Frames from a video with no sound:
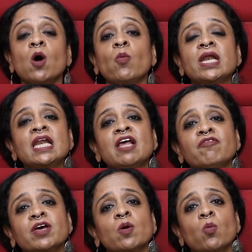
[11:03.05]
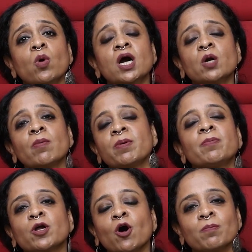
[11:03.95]
We live in a world where
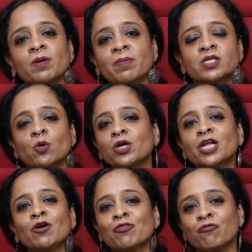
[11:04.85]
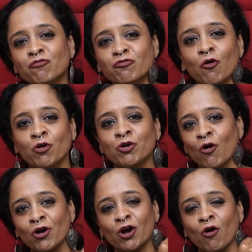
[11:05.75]
people compliment only on the phone
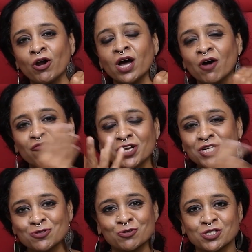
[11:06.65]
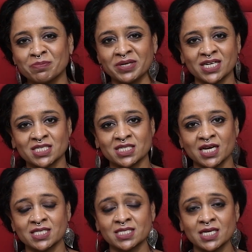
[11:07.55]
or on various social media
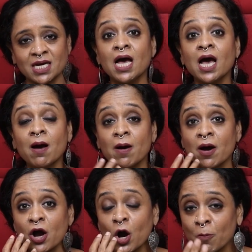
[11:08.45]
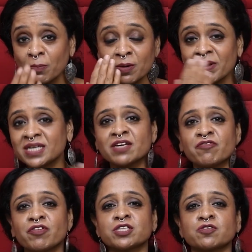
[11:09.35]
sites. Complimenting
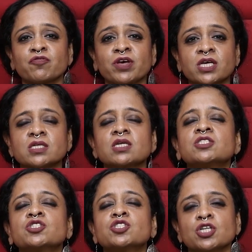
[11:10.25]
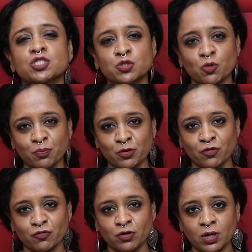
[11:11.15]
face to face is just so
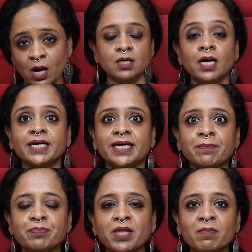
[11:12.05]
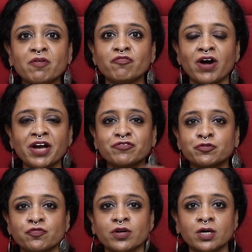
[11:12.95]
beautiful. Tip number 5
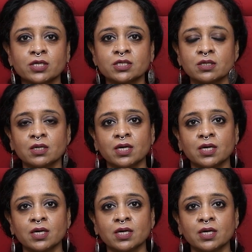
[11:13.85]
to flirt.